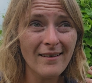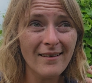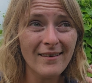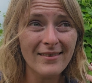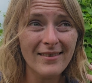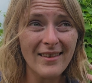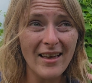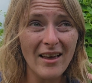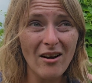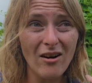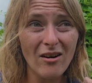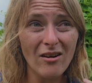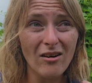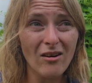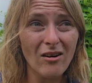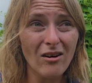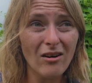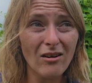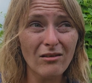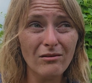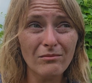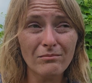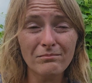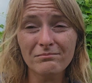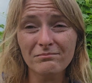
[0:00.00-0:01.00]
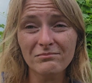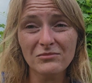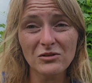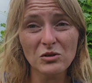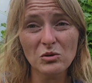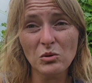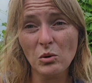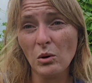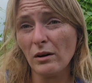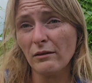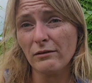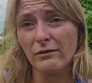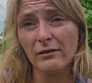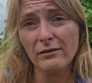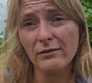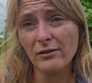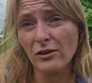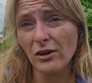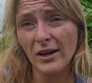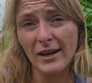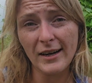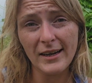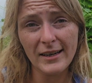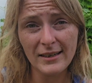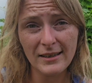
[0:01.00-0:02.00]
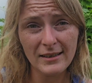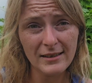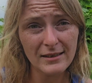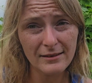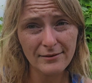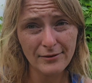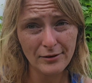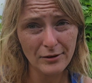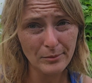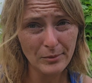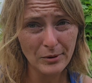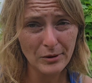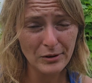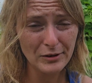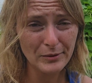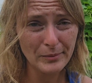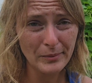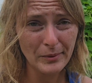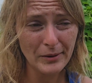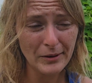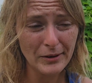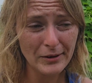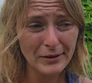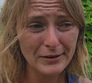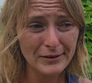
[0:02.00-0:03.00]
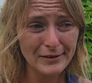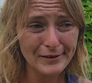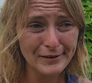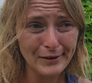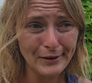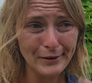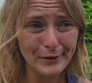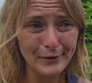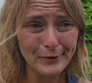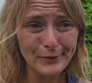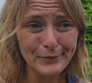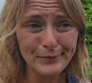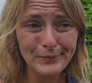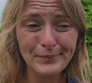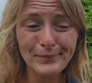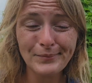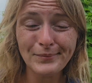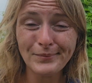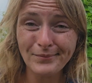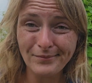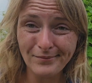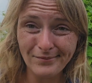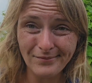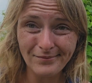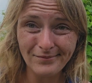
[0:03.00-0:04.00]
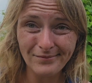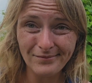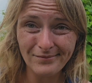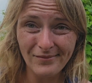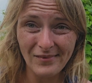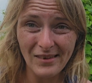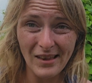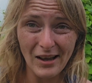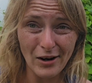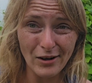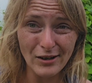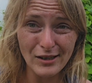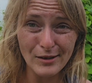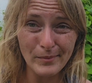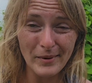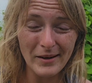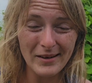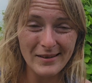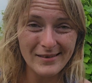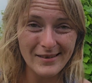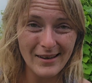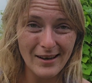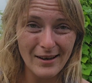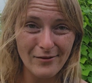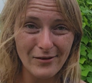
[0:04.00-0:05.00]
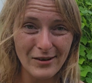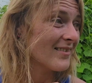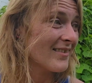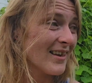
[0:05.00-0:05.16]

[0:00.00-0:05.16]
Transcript: They are all dwarf varieties for the most part, so they are space saving.